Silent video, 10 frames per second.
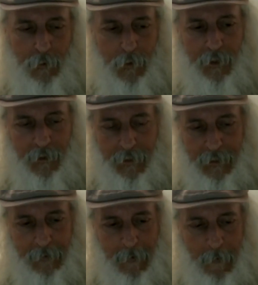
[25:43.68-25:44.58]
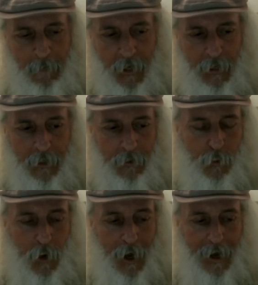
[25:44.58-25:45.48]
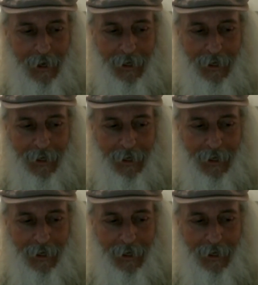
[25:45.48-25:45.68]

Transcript: will and and here's why